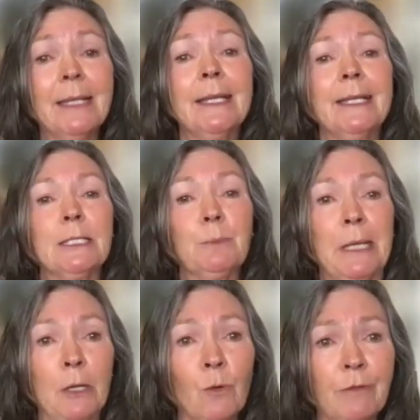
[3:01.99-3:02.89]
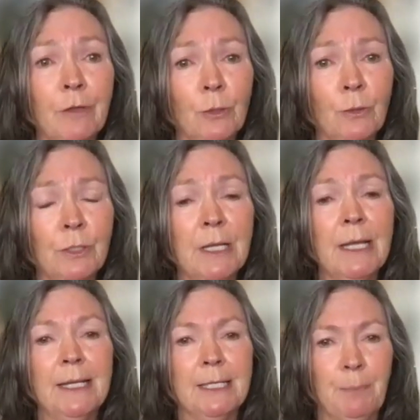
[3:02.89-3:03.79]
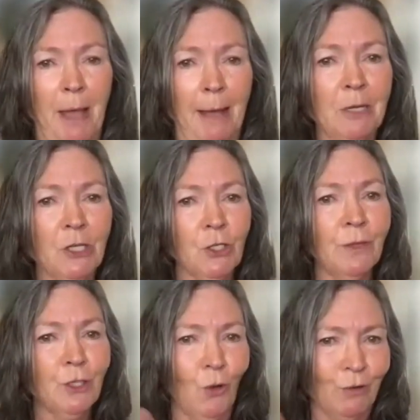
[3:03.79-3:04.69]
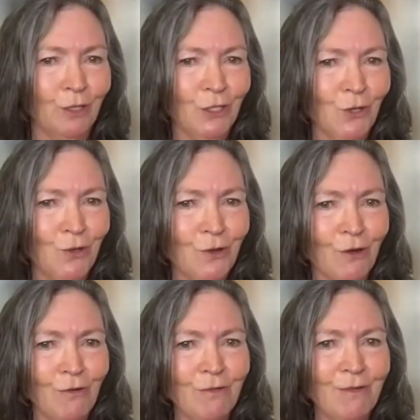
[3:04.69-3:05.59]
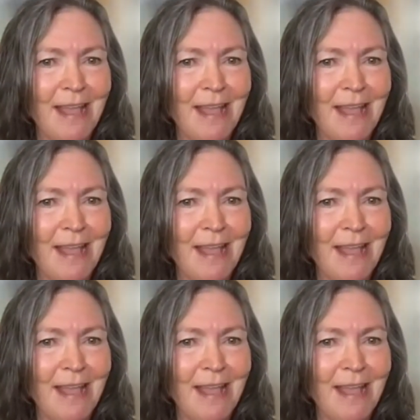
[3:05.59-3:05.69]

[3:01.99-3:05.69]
it's peer-reviewed, it's published on the doctor's Google,